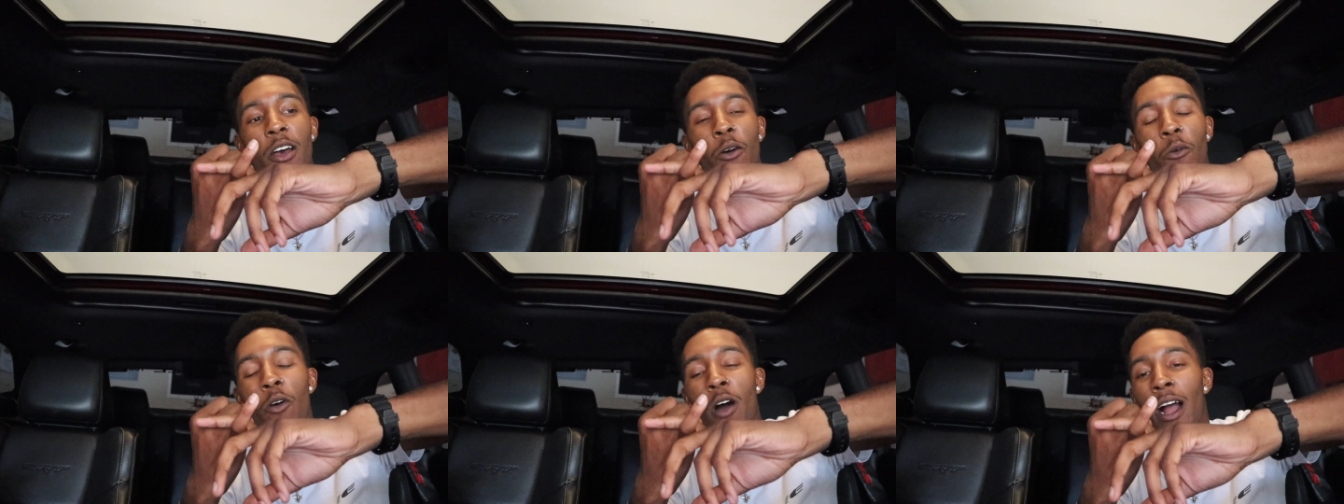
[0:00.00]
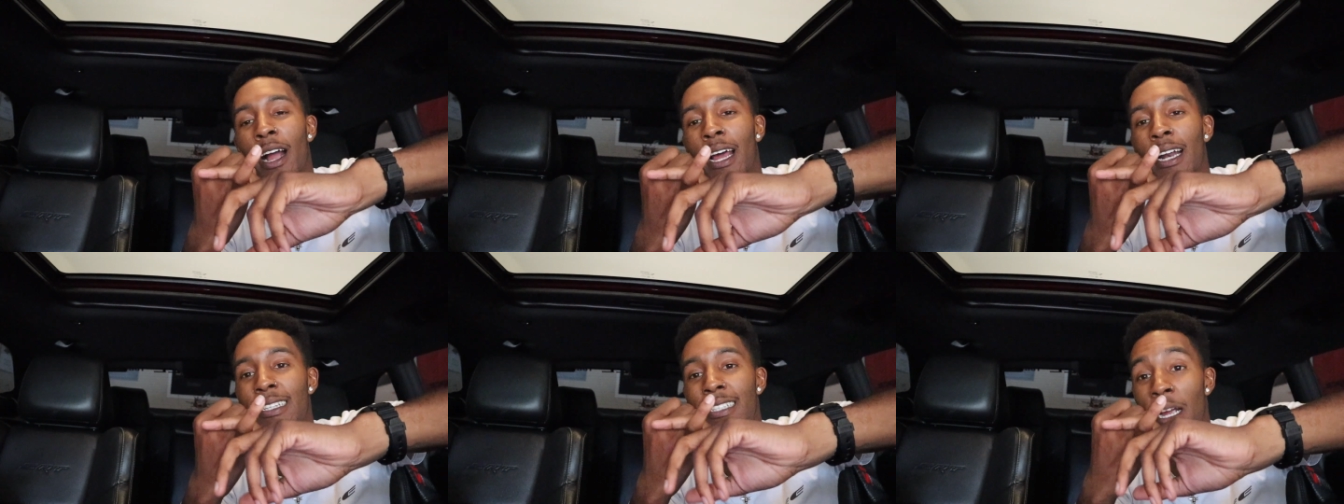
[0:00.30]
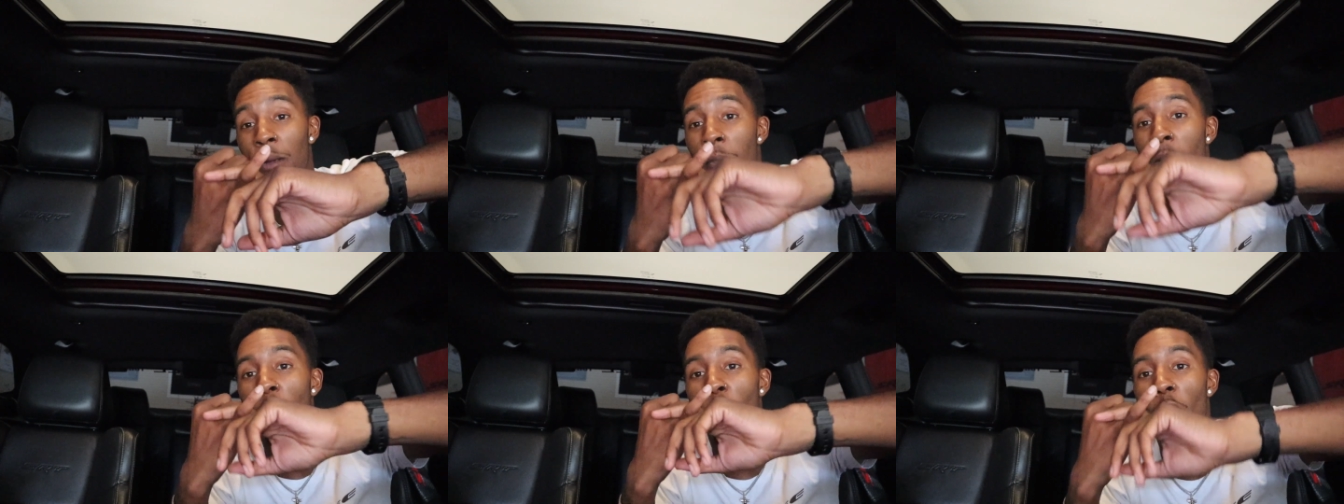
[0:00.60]
well I gotta
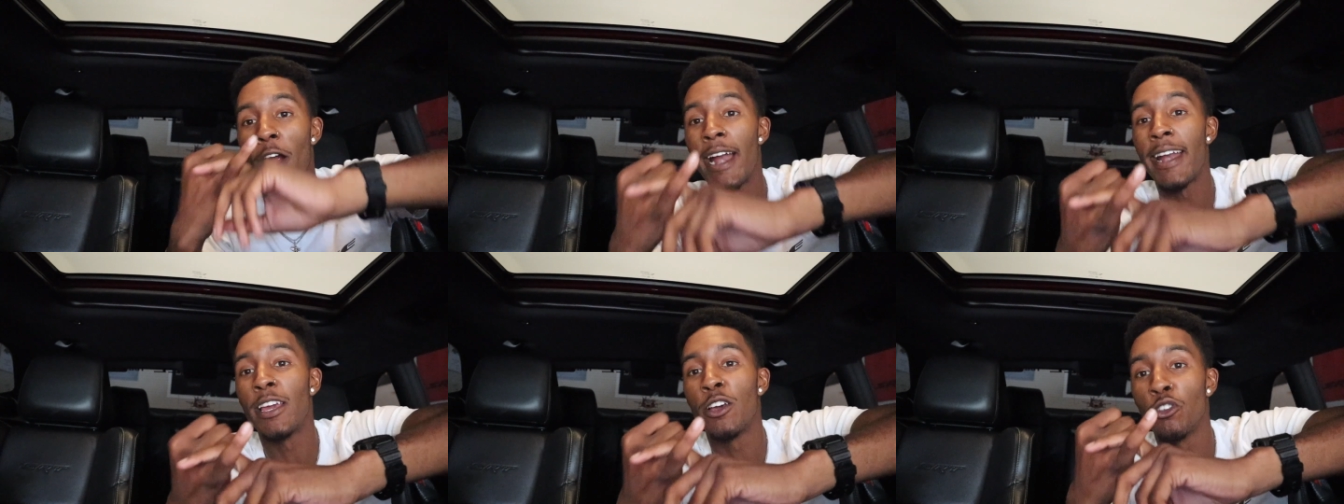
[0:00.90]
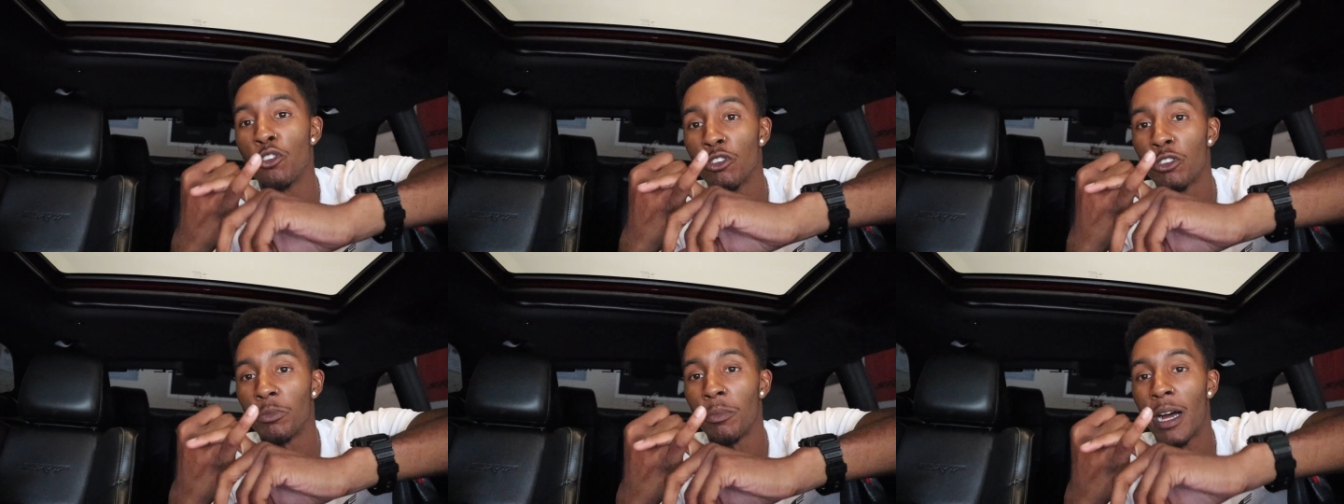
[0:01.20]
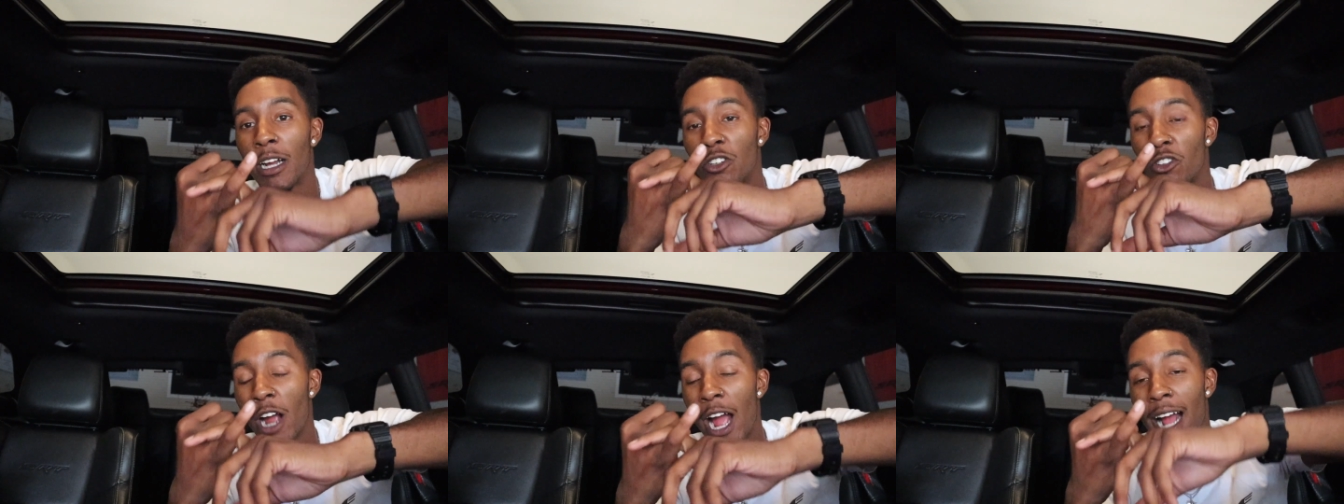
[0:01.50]
take my radials
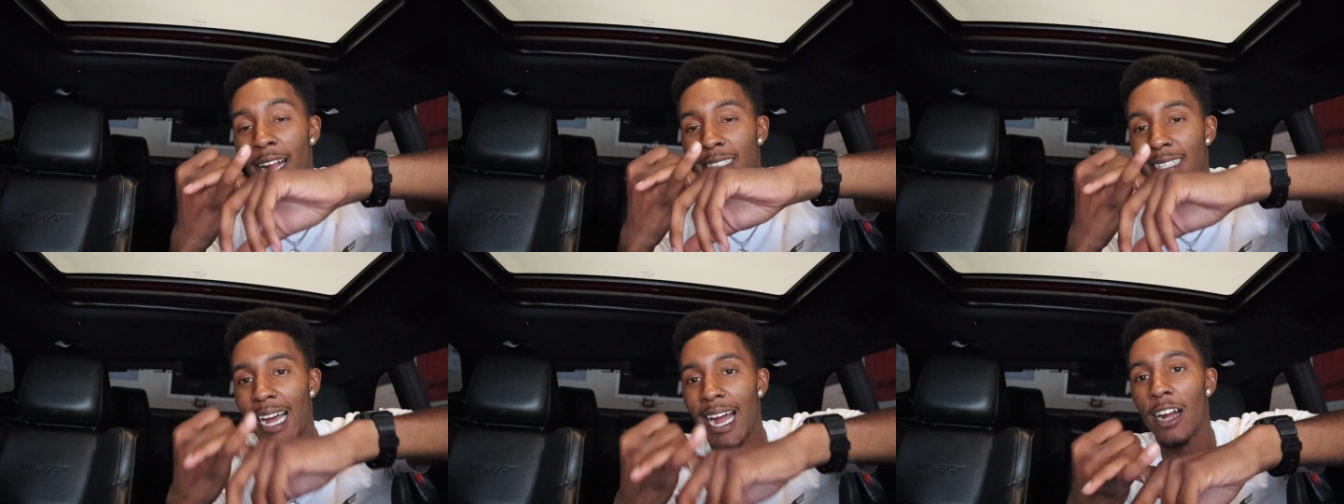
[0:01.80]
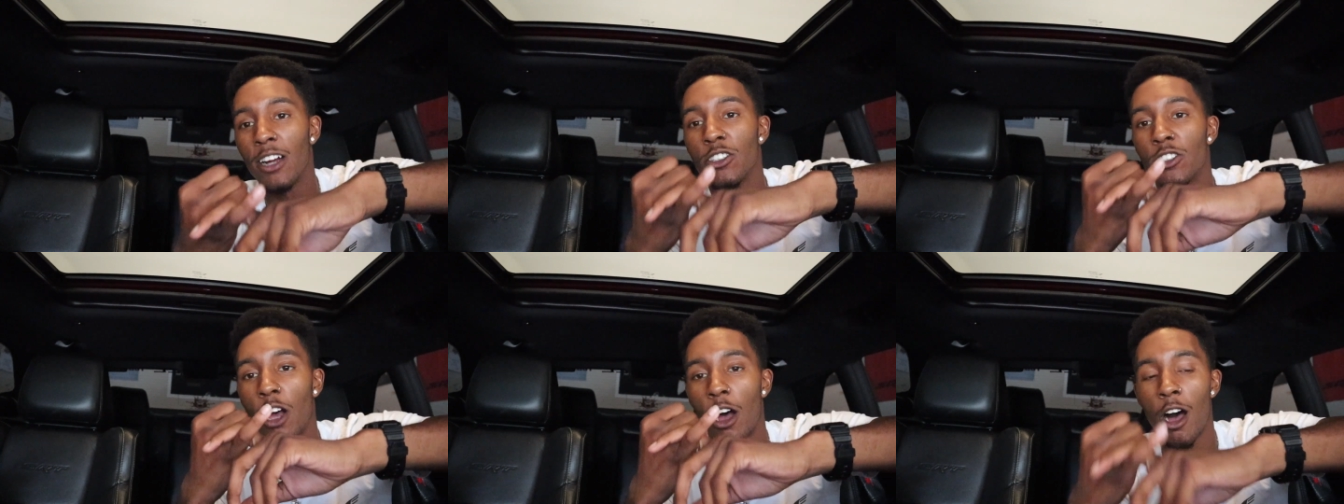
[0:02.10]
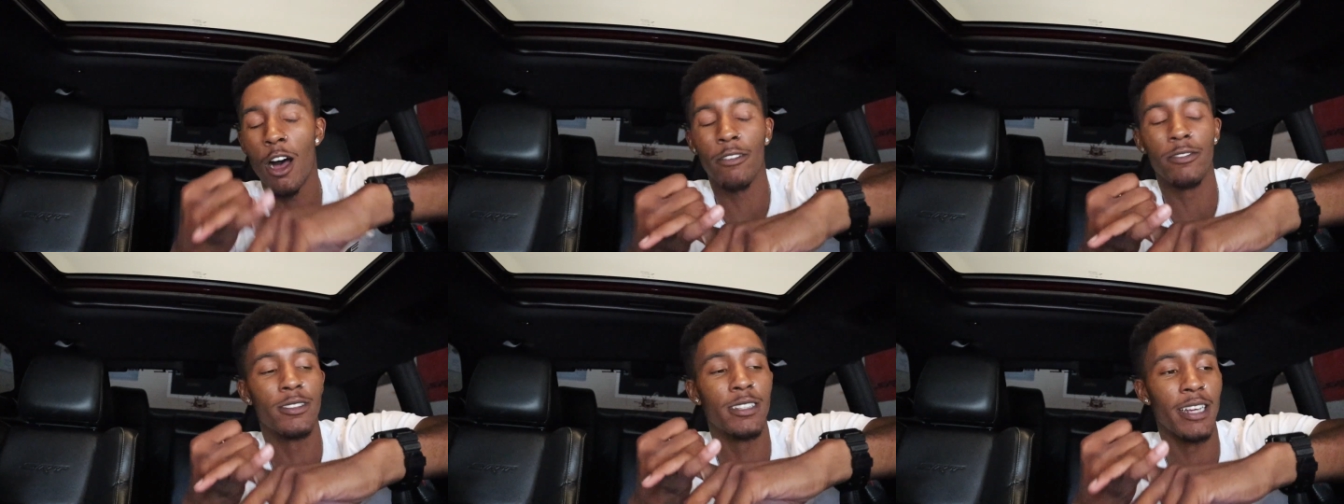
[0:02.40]
my drag tires off